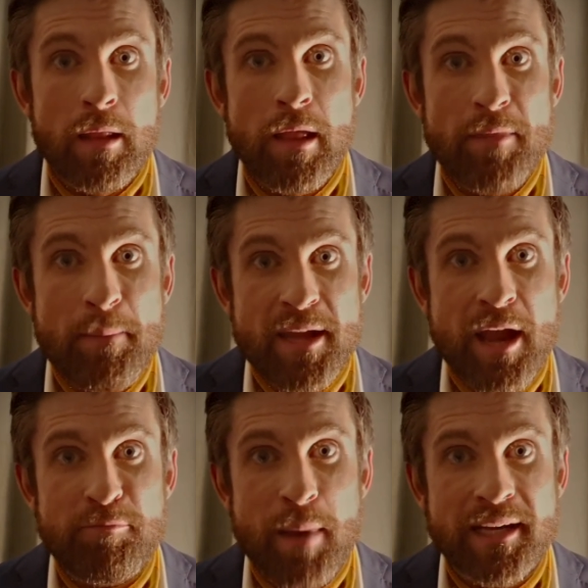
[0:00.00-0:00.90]
There'd be
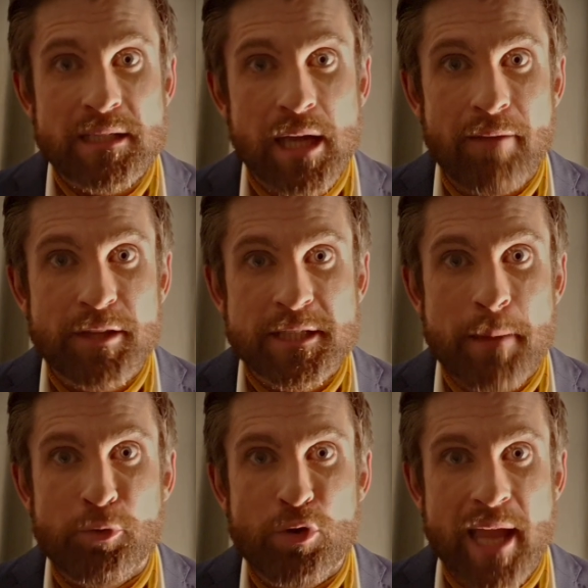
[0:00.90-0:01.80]
enough money to cover the
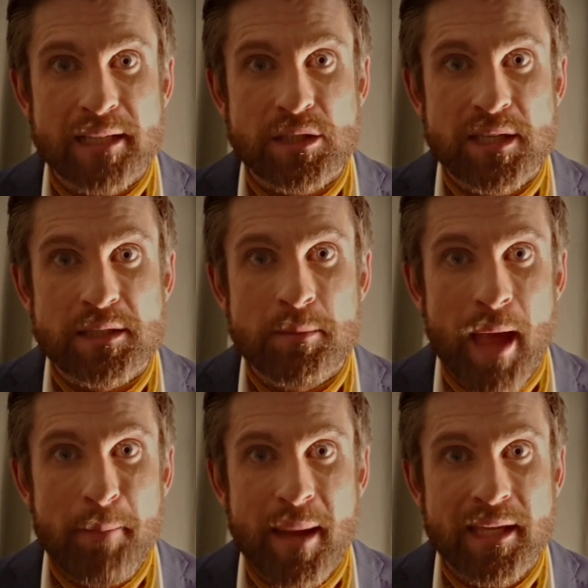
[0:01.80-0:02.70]
temporary exorcism
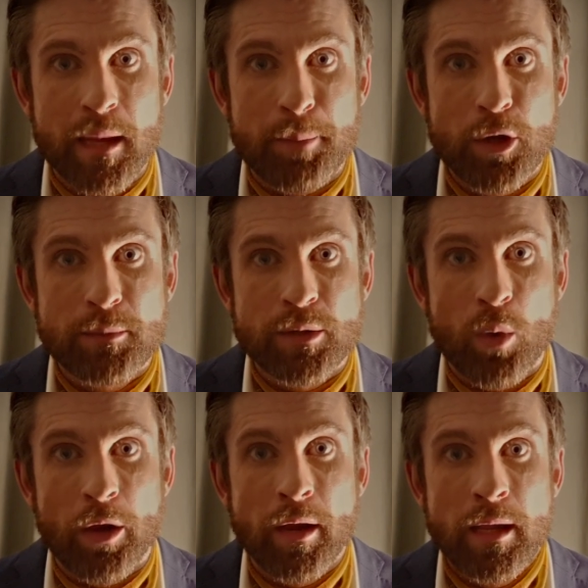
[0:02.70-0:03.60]
and make it a permanent
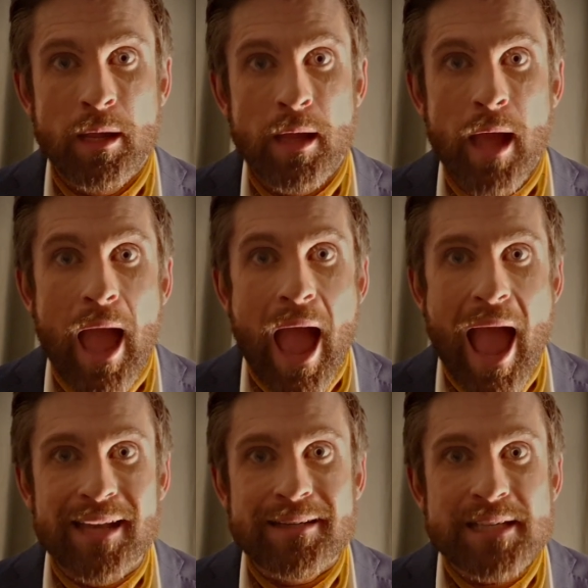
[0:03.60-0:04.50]
one.
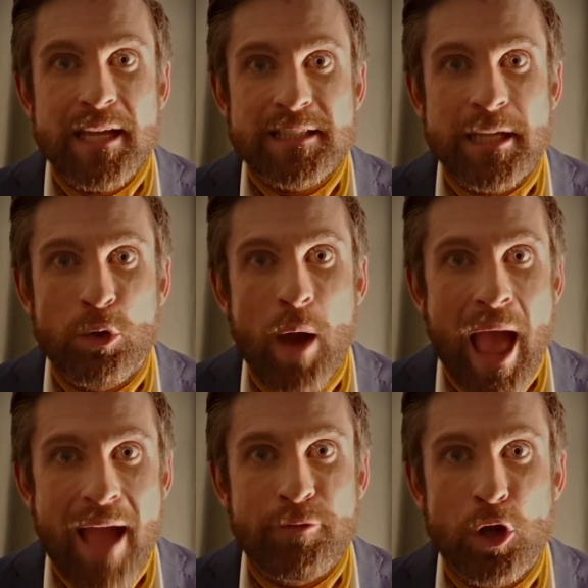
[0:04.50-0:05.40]
And still
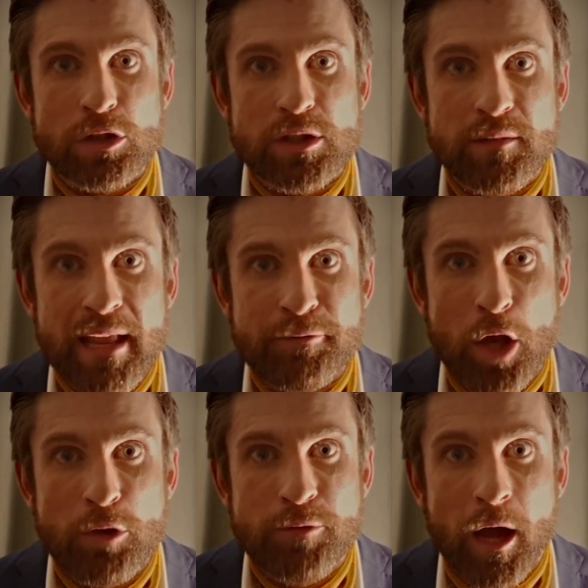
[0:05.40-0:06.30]
have lots left
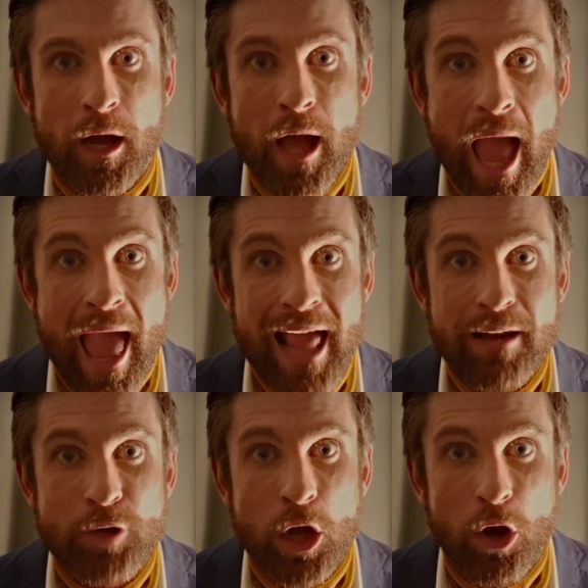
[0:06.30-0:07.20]
over. Hell
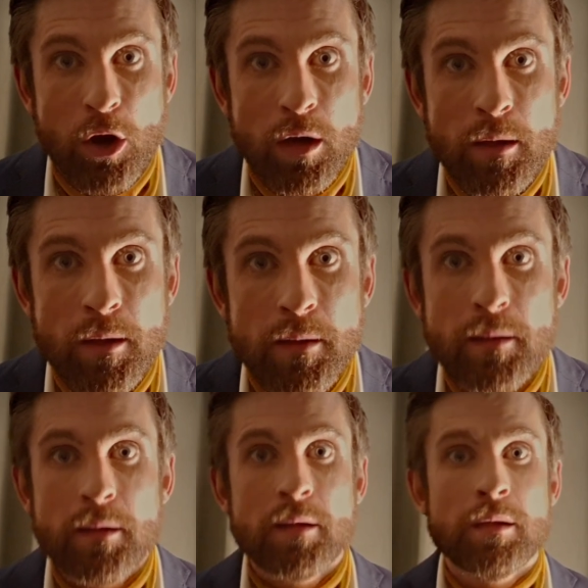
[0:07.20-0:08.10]
of a lot.
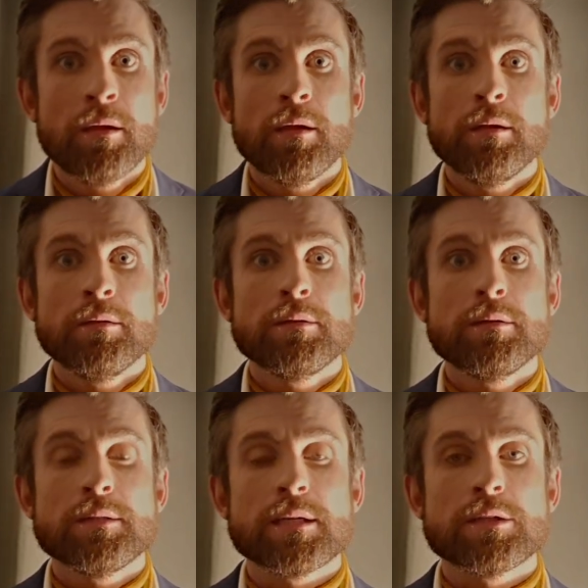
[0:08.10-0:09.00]

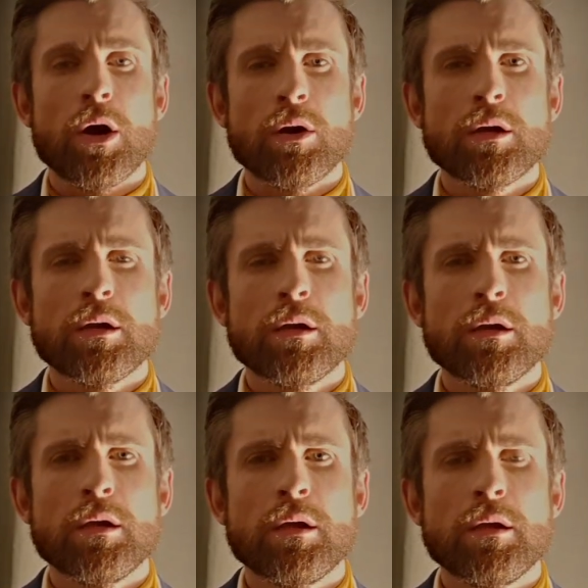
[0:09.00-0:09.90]
Tick tock.
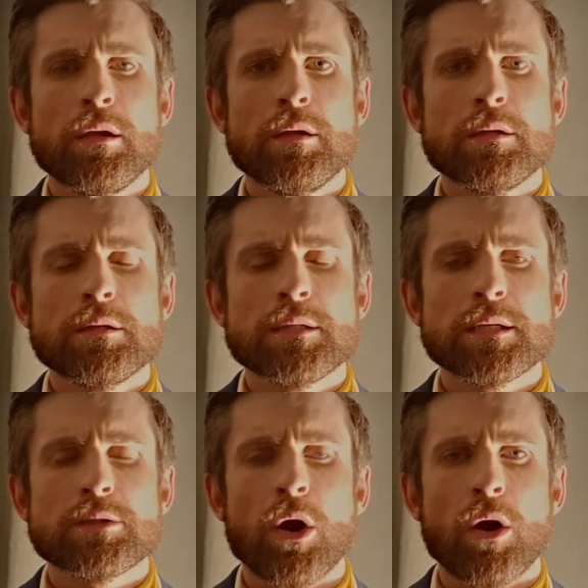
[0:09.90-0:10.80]

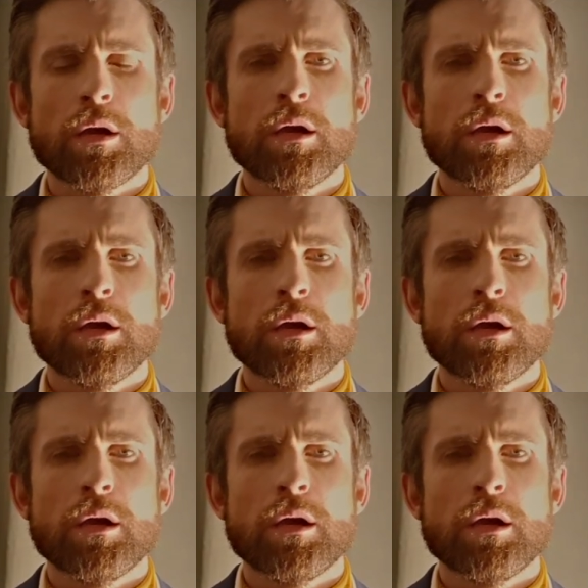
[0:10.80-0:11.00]
Tick tock.